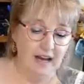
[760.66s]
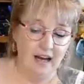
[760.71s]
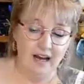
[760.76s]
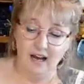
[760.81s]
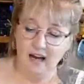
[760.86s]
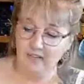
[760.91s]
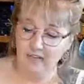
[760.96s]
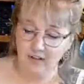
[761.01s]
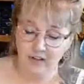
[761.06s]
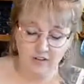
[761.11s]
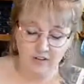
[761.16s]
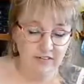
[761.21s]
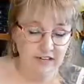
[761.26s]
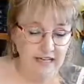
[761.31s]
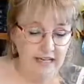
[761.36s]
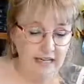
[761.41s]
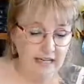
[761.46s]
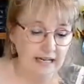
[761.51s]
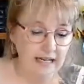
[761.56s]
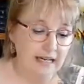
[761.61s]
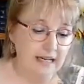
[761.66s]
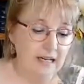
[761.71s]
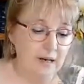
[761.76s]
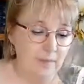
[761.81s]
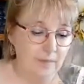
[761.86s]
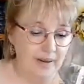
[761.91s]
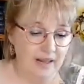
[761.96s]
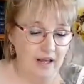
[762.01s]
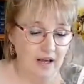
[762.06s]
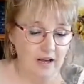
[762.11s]
I'm going to read a
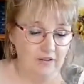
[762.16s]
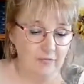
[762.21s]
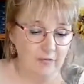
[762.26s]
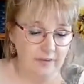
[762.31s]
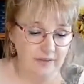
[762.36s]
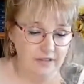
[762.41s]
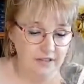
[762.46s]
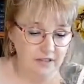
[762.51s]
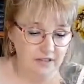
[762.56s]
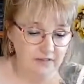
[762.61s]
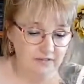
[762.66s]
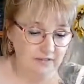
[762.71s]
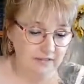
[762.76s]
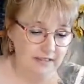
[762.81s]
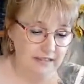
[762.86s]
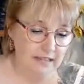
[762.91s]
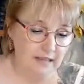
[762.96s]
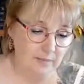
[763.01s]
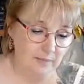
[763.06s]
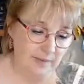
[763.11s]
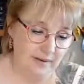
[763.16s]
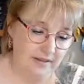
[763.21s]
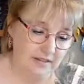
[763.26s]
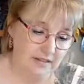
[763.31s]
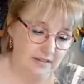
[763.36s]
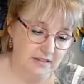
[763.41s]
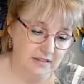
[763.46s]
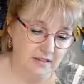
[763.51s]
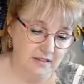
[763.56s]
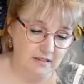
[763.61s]
little bit. I've printed off a little
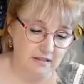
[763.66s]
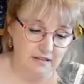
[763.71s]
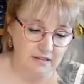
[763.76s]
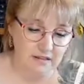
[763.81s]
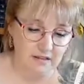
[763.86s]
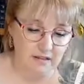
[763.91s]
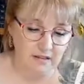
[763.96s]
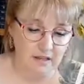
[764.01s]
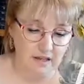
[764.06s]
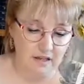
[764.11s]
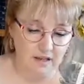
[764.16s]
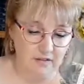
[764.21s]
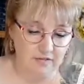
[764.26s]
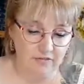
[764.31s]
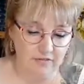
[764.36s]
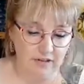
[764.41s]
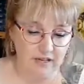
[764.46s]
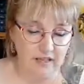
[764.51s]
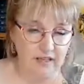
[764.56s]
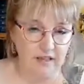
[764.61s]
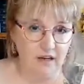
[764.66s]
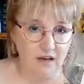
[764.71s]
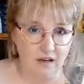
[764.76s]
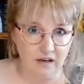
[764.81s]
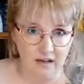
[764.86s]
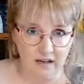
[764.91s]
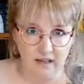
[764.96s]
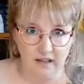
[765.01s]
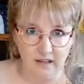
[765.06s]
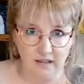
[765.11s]
bit to kind of read that
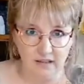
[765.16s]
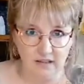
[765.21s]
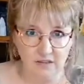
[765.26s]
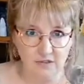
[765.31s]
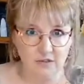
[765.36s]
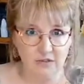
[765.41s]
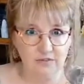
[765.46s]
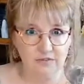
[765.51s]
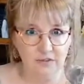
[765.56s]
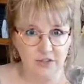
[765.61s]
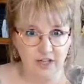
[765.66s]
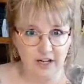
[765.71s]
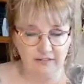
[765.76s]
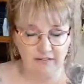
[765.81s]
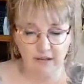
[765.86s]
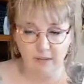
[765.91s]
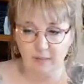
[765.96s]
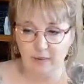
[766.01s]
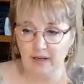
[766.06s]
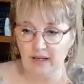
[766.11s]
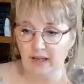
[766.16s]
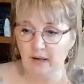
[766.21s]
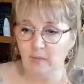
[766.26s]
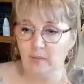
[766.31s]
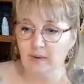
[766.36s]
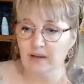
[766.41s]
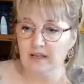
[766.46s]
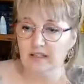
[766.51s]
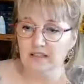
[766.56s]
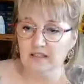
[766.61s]
I sort of cherry
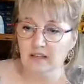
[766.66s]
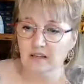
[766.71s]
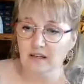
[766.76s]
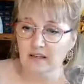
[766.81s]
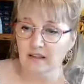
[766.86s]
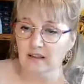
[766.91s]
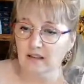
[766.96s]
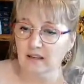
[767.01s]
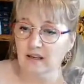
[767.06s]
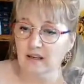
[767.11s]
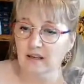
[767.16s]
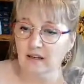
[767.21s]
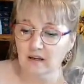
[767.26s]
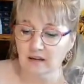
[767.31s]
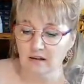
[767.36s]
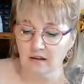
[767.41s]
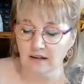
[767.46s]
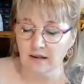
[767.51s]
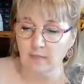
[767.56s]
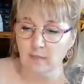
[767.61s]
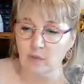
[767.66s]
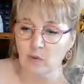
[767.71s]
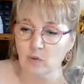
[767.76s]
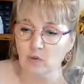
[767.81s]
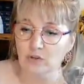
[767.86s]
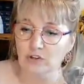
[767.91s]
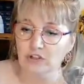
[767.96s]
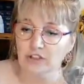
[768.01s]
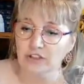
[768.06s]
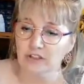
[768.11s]
picking bits that I think are
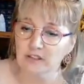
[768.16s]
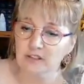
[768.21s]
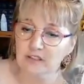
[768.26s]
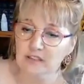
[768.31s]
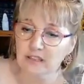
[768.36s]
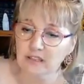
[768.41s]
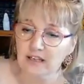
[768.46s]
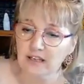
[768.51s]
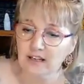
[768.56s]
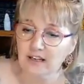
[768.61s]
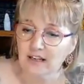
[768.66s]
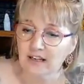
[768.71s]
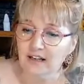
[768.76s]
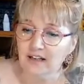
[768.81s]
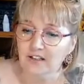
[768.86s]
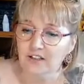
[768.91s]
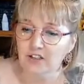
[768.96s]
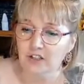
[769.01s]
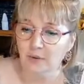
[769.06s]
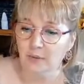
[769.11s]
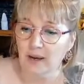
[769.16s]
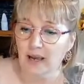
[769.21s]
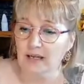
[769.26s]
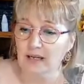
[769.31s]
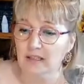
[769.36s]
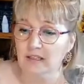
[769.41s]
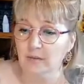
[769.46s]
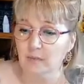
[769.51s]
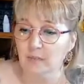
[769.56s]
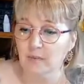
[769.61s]
important.
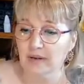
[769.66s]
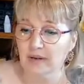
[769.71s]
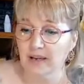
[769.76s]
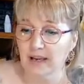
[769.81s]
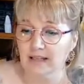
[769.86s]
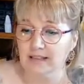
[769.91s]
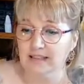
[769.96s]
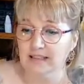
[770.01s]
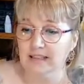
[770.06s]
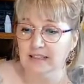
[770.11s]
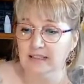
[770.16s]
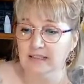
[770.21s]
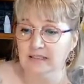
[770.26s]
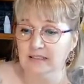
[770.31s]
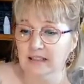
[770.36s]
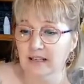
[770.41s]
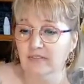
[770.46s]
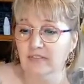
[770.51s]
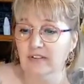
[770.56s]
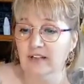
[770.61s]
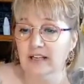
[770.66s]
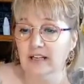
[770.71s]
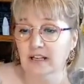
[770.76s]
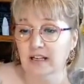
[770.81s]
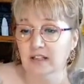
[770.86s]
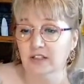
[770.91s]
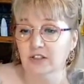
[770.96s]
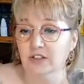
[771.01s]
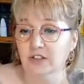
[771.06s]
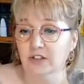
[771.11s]
Joanne is a book addict. Never need
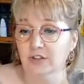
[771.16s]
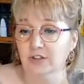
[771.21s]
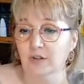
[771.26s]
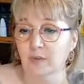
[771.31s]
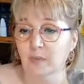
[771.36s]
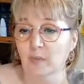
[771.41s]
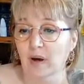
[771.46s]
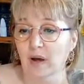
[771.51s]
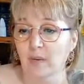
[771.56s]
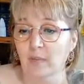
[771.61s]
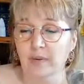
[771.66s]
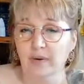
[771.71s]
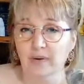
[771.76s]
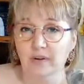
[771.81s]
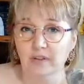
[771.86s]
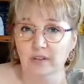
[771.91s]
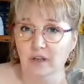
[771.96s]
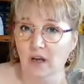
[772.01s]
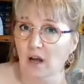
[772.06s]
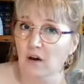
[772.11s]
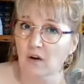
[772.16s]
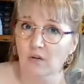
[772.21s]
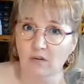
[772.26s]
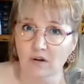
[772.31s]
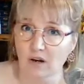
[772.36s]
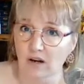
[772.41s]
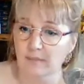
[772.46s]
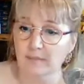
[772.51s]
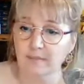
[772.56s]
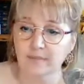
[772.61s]
an excuse to buy a book.
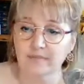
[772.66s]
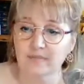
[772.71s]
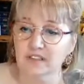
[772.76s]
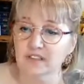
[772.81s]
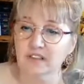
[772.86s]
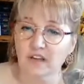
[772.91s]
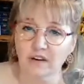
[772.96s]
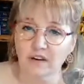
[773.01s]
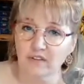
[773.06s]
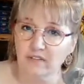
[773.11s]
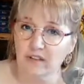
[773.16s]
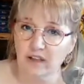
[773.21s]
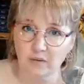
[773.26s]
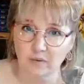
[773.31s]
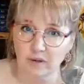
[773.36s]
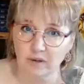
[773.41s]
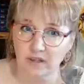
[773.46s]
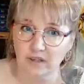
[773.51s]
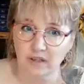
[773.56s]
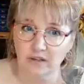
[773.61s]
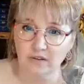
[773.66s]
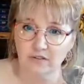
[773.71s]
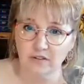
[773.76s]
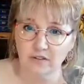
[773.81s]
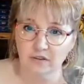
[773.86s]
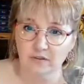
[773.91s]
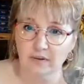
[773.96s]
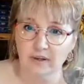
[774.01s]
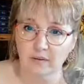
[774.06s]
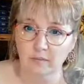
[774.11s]
Oh, I'm so there with you,
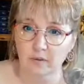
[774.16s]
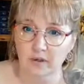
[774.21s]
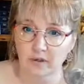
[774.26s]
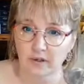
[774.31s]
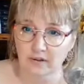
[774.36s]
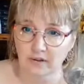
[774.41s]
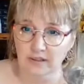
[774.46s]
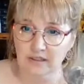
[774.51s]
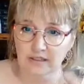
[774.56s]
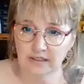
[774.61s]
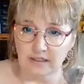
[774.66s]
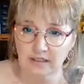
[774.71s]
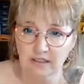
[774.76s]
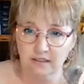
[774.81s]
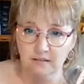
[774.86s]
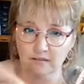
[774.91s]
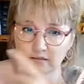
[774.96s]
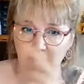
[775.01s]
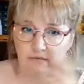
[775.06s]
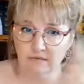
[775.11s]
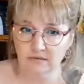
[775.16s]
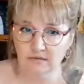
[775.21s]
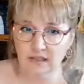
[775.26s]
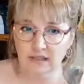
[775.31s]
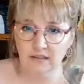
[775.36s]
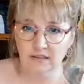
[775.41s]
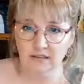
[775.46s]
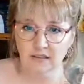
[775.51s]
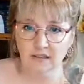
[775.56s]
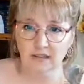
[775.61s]
Joanne, where you can see
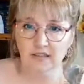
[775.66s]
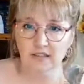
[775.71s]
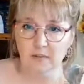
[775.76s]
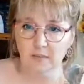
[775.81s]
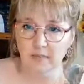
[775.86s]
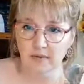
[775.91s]
that side.